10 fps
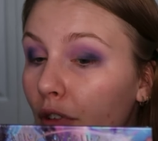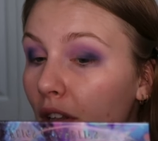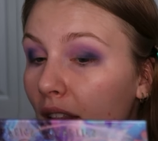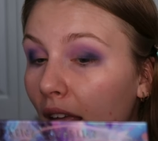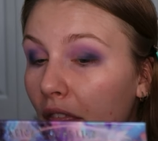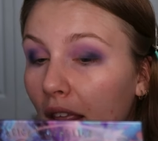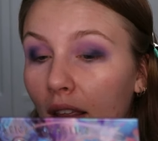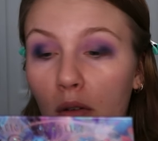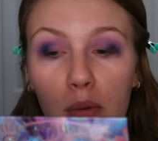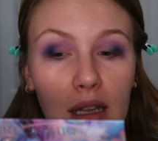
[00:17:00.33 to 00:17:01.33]
Just I think
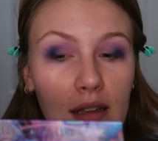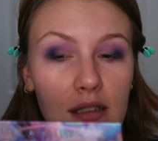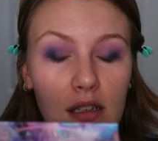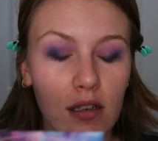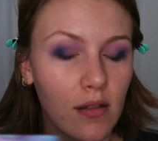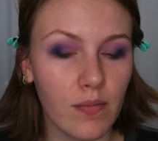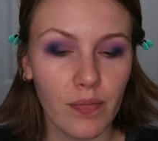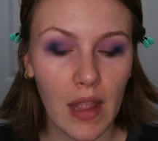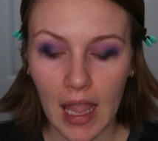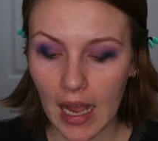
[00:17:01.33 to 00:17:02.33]
it would be easier.
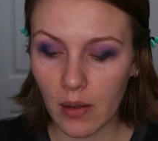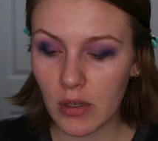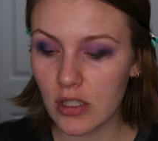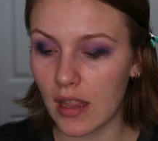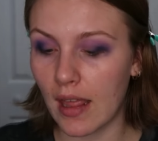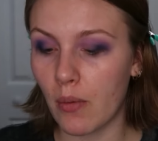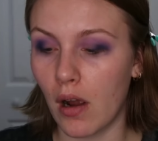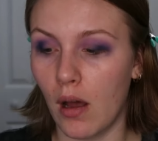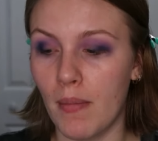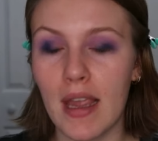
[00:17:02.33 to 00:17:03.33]
And I wish that they were all